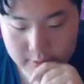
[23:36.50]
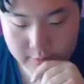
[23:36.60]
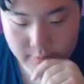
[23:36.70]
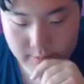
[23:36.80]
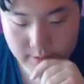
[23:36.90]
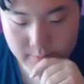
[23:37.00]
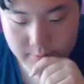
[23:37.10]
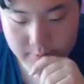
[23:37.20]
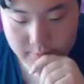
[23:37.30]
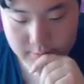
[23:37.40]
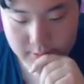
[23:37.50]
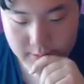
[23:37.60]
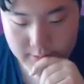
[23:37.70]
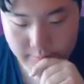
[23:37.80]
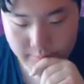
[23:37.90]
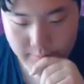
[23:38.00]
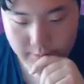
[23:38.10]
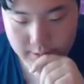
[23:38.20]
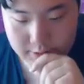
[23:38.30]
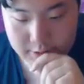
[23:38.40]
screwed me up the most. I
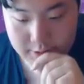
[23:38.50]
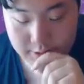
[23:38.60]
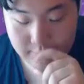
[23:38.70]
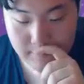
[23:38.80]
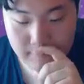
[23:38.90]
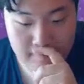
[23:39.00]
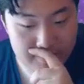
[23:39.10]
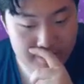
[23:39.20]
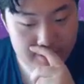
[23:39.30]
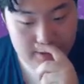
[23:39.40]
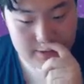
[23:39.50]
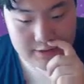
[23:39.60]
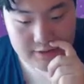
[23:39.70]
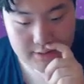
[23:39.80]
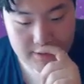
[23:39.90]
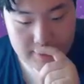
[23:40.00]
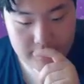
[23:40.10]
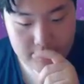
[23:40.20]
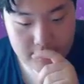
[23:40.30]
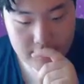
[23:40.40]
think I should have went with my gut, just
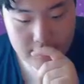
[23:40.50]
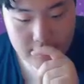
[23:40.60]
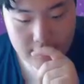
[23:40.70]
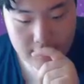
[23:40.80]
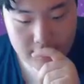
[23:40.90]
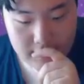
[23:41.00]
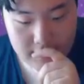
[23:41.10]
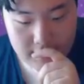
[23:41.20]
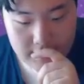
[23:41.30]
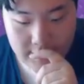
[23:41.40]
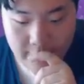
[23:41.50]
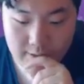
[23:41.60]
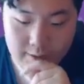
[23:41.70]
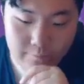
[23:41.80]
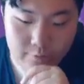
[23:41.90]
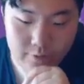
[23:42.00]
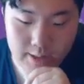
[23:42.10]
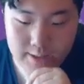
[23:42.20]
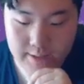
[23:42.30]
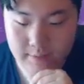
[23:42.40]
let Arcanine. Yet I think the four
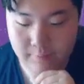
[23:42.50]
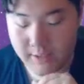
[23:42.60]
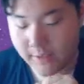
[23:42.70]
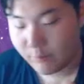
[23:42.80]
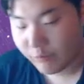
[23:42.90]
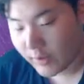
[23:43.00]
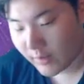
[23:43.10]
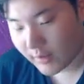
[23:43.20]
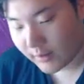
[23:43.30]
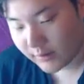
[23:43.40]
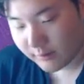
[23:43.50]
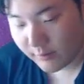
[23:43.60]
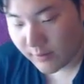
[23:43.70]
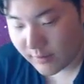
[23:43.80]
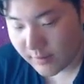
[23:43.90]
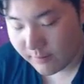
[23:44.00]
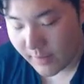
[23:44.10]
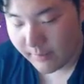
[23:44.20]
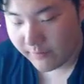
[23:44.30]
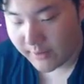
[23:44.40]
I did bring also worked.
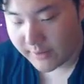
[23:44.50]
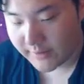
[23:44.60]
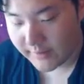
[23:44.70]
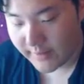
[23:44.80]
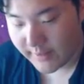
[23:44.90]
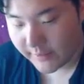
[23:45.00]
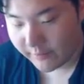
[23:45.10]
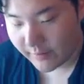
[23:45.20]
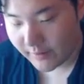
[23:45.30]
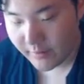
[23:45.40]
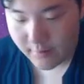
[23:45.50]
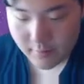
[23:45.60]
Maybe if I just led differently.